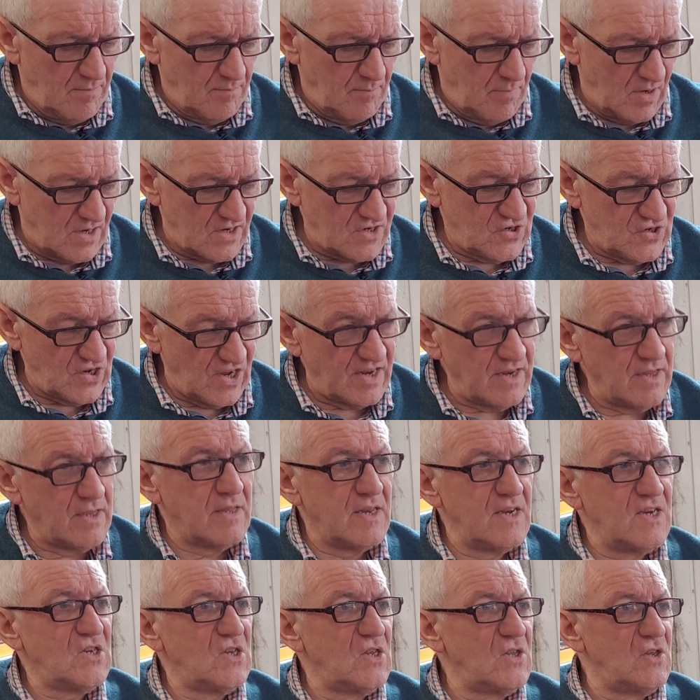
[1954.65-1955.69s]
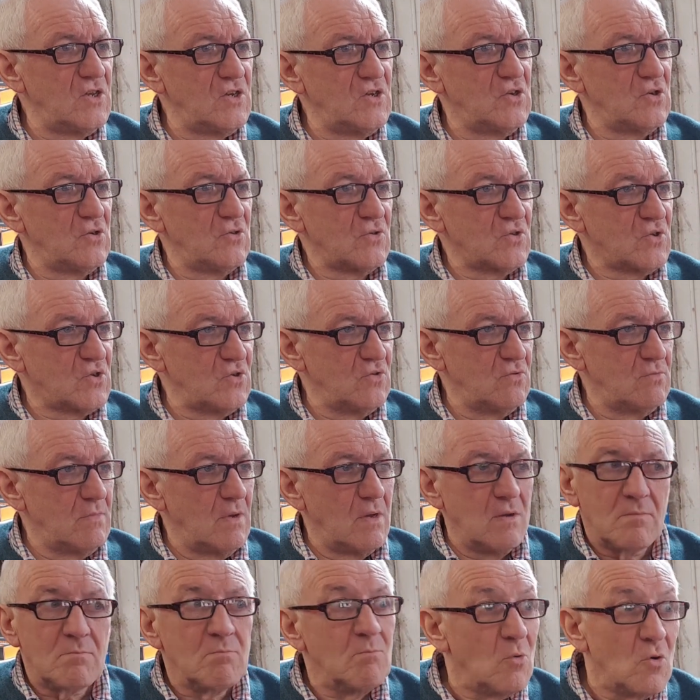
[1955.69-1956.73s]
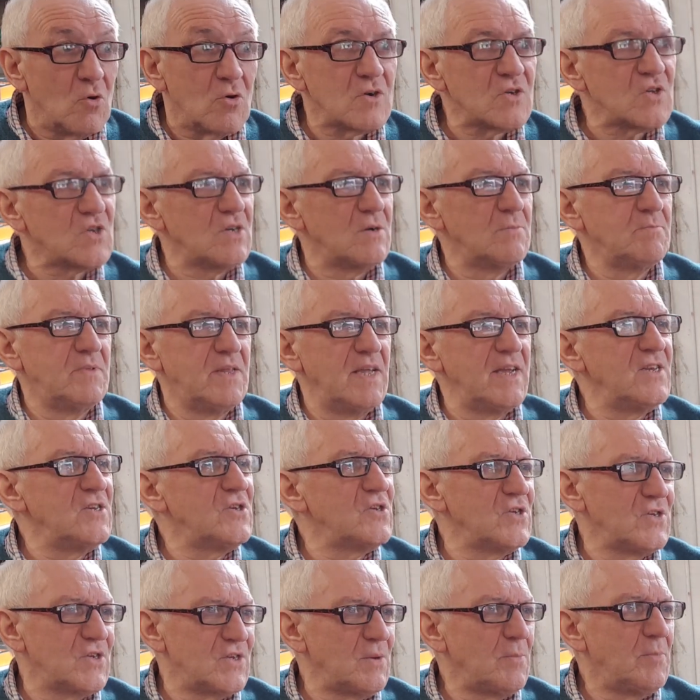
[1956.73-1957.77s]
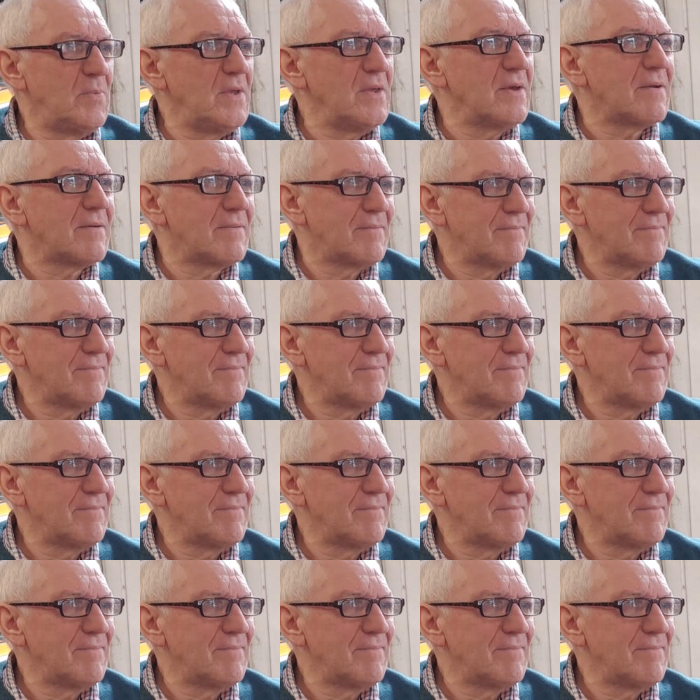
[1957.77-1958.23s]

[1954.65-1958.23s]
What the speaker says: But as you increase the digital zoom, more subtensions appear.